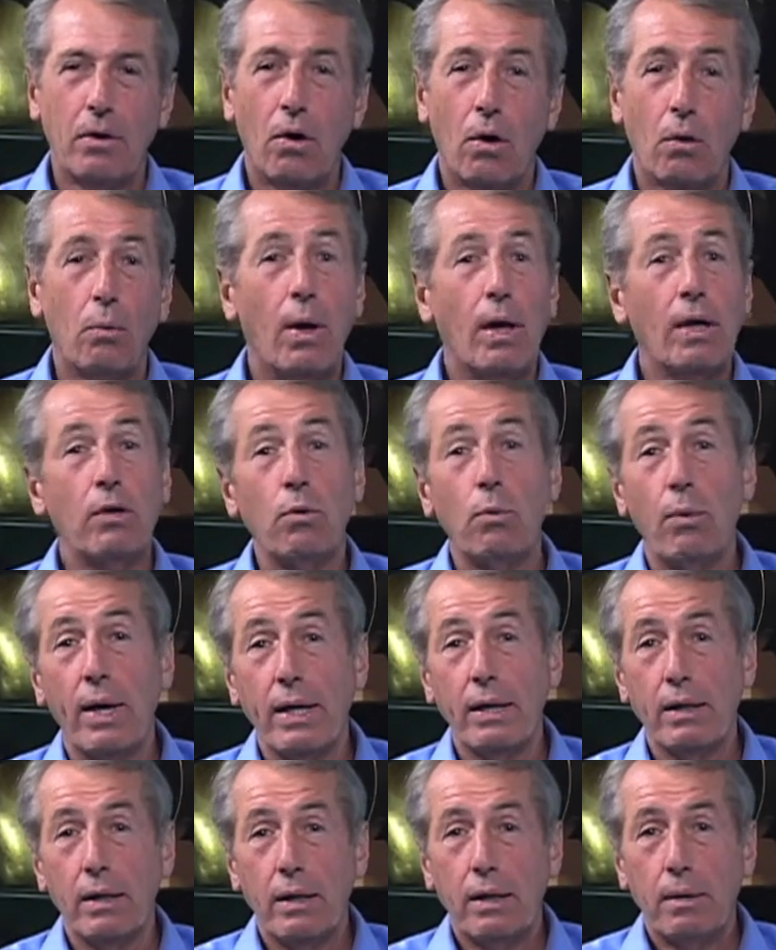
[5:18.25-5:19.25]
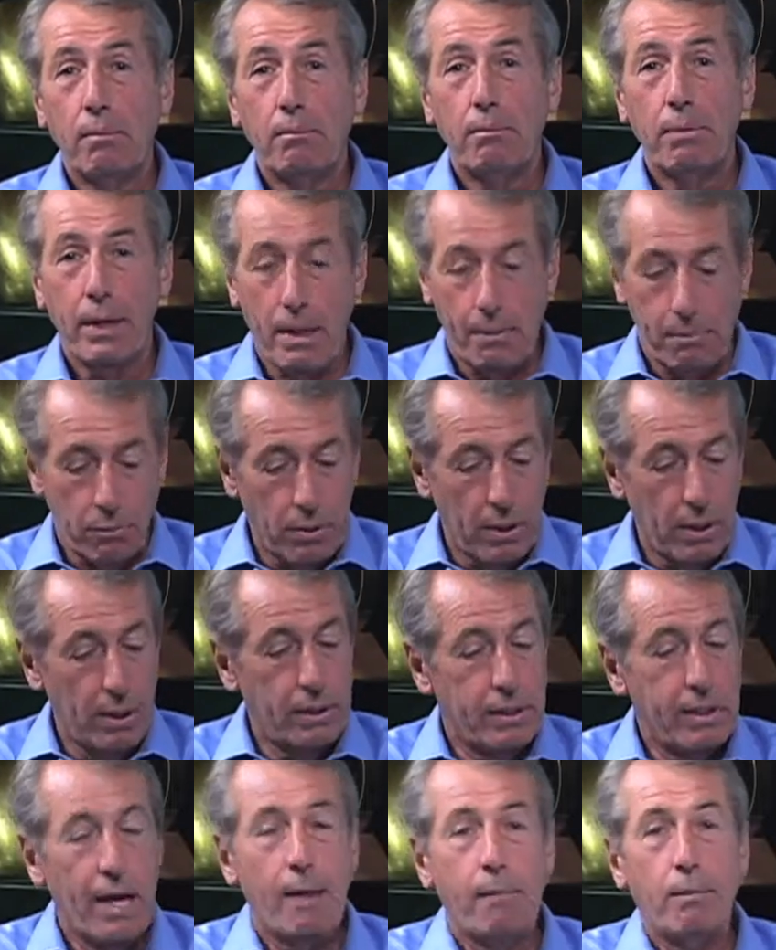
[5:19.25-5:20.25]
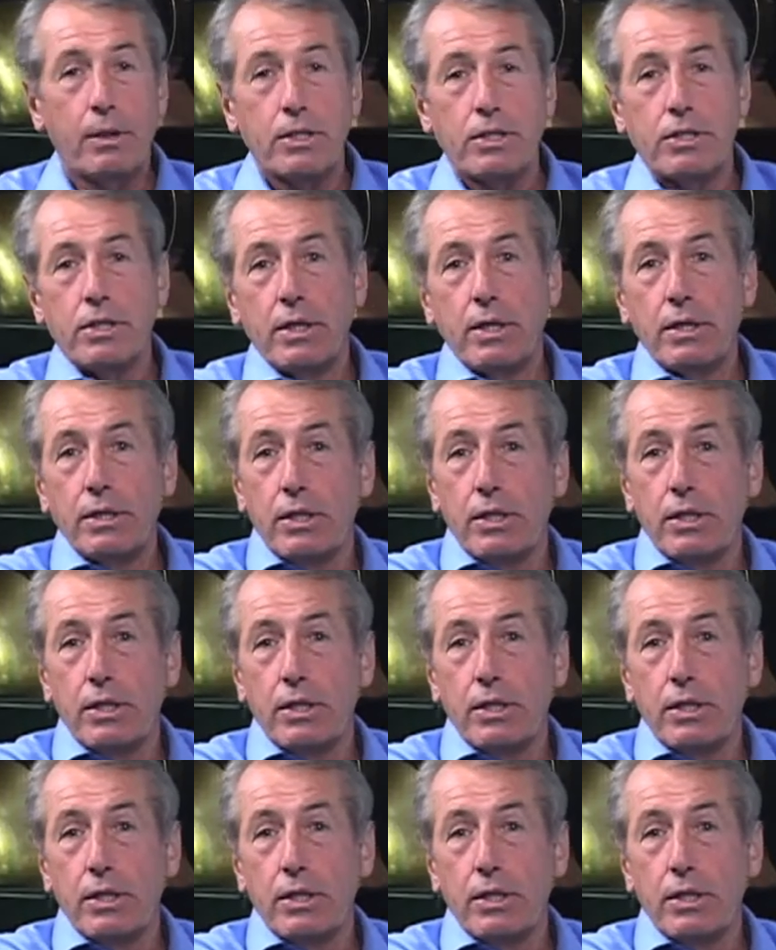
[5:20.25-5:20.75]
Or while you wait, pick up one of the tablets,